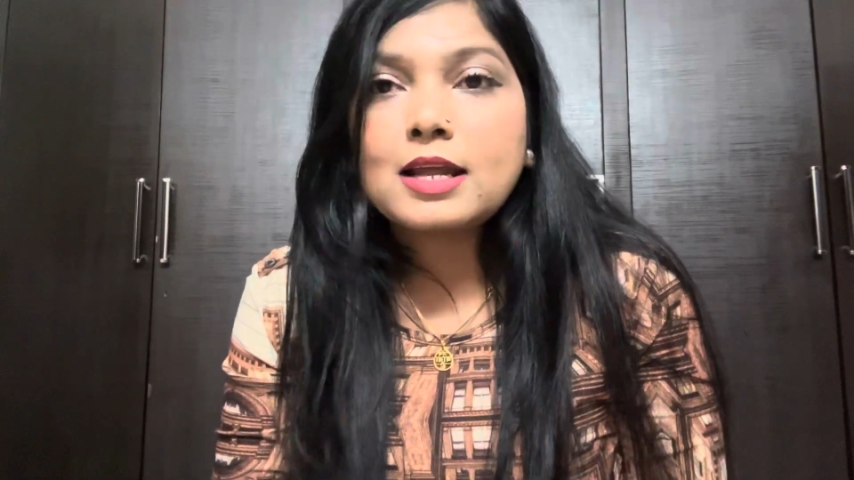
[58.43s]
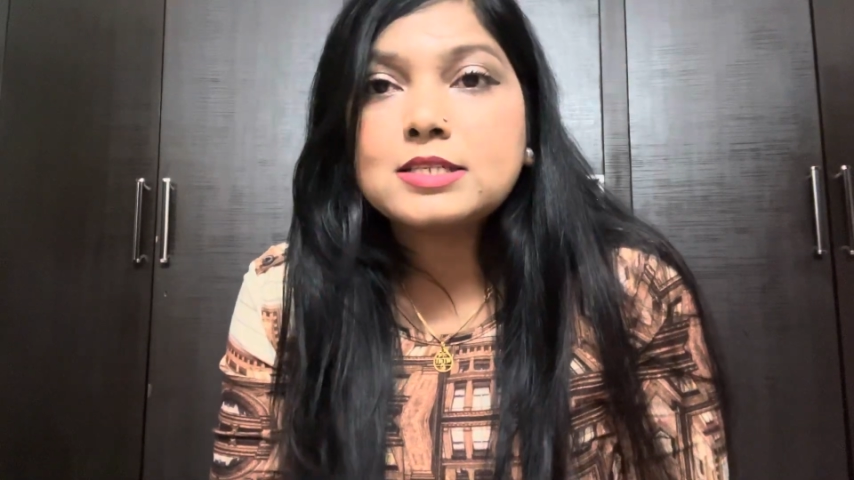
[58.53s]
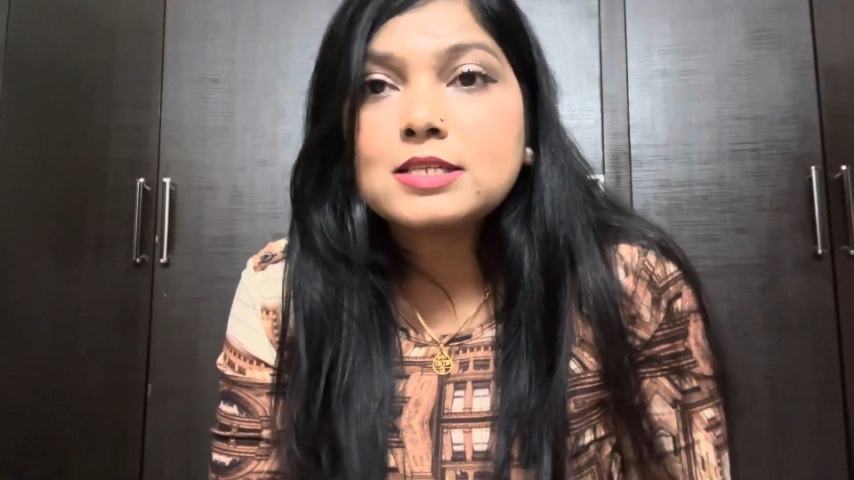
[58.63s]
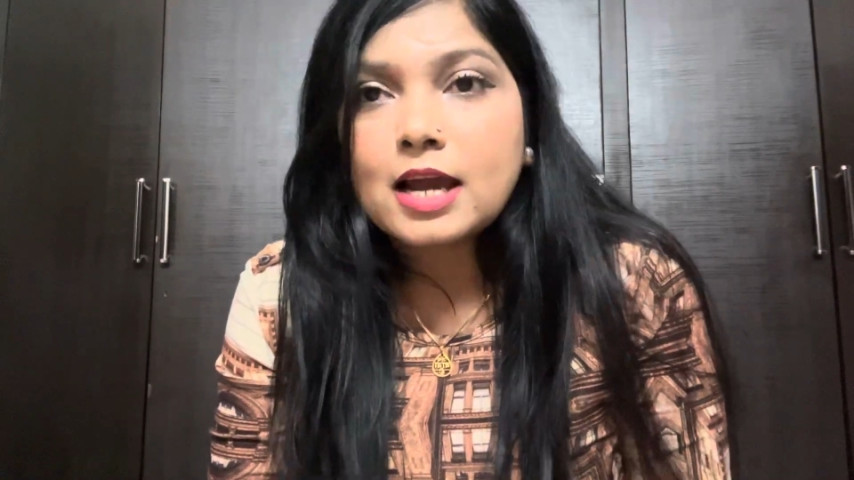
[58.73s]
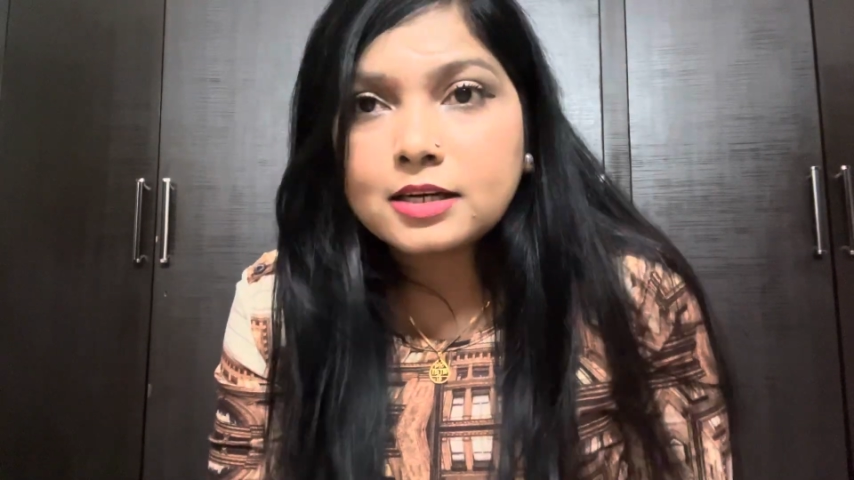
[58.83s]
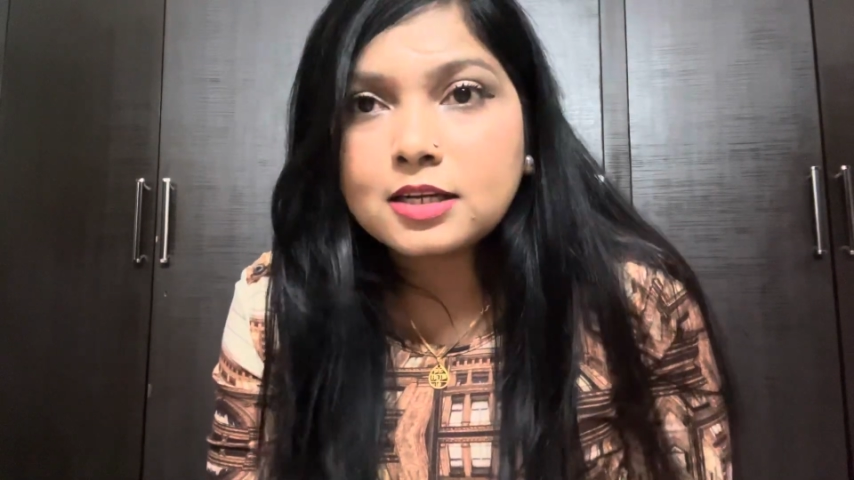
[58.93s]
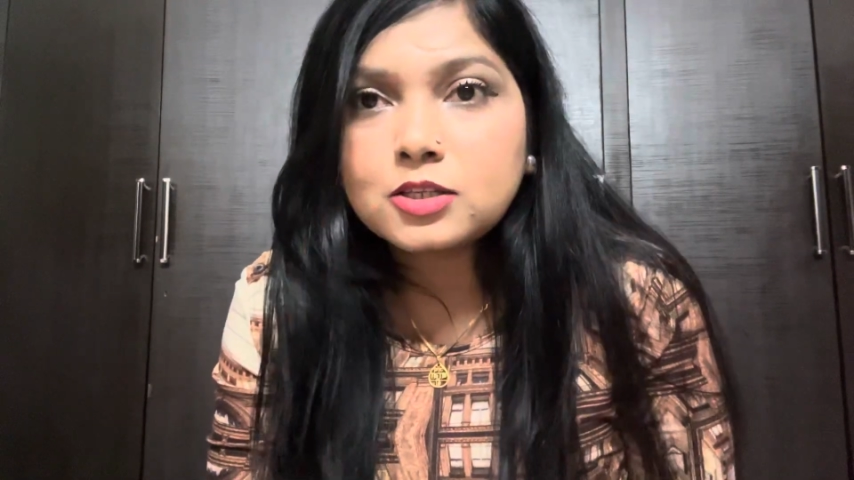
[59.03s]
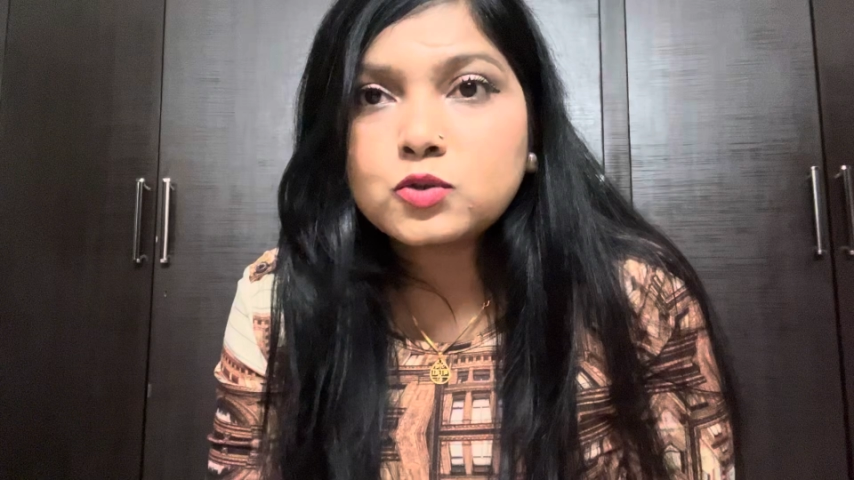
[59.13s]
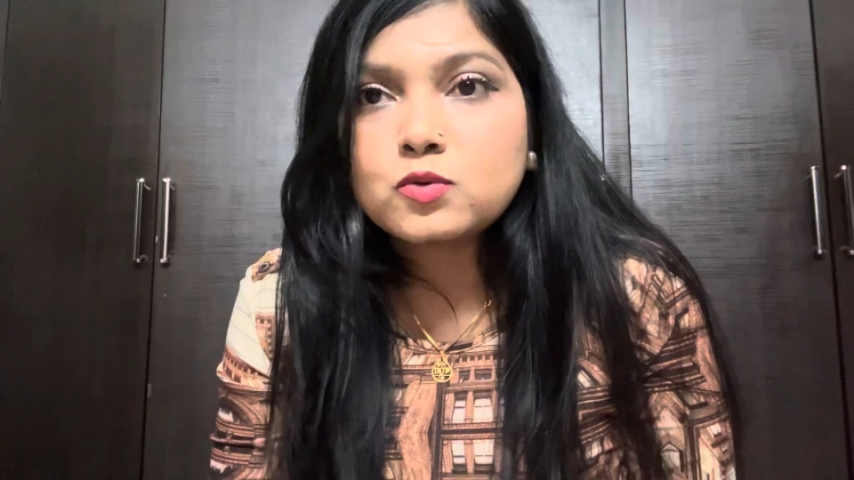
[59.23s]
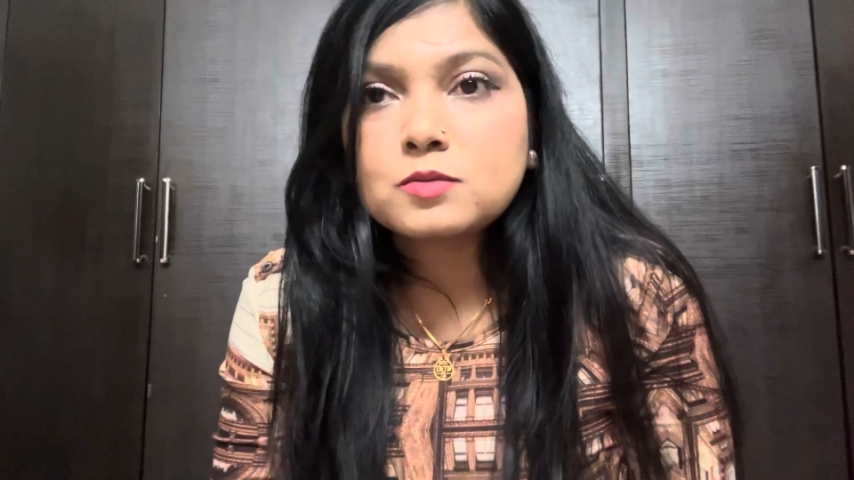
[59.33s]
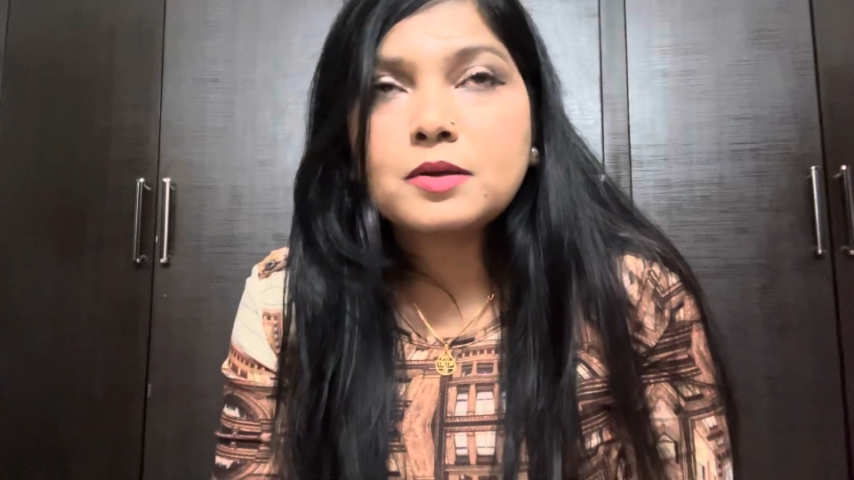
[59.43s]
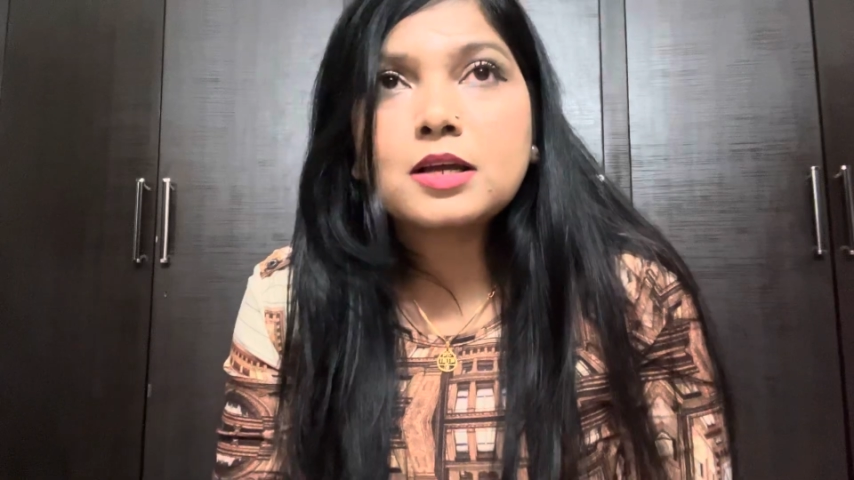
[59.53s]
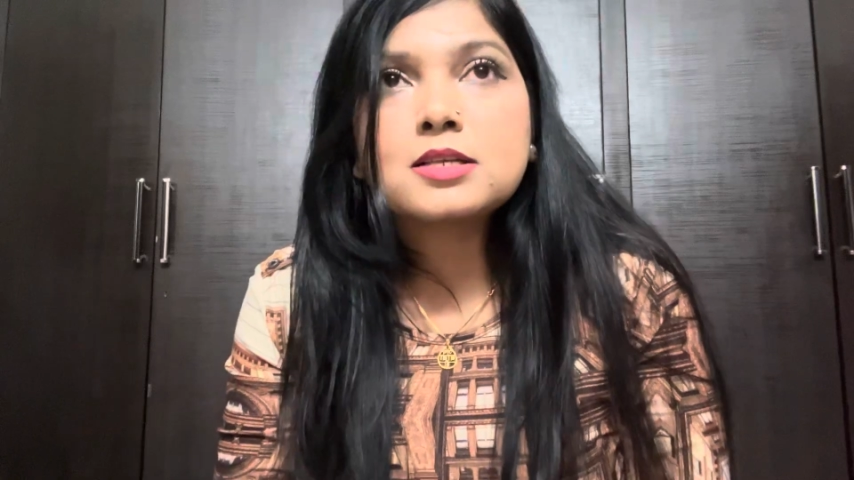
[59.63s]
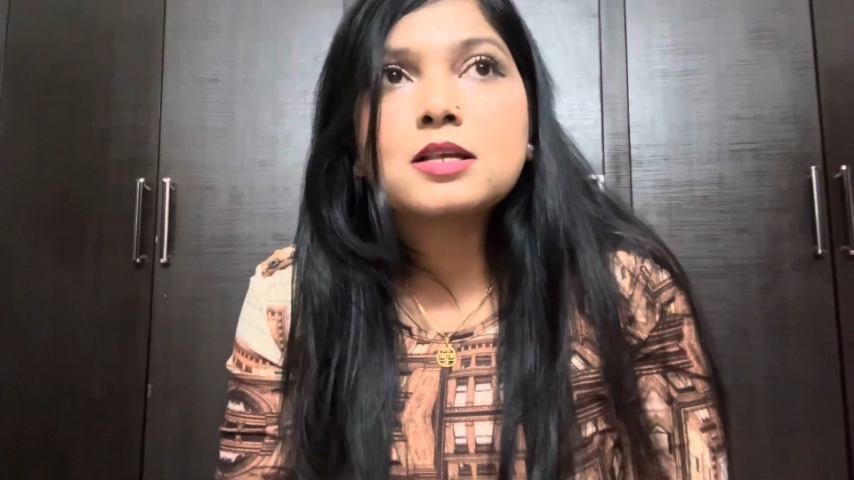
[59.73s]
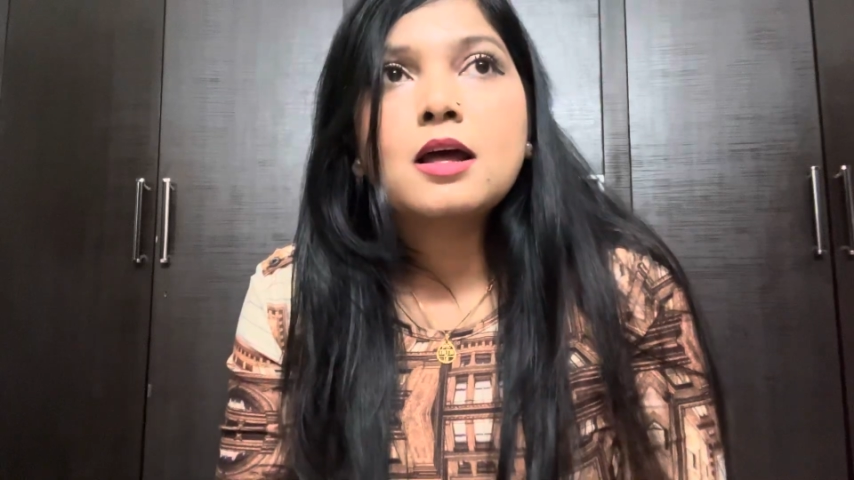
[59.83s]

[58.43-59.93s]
anxiety issues because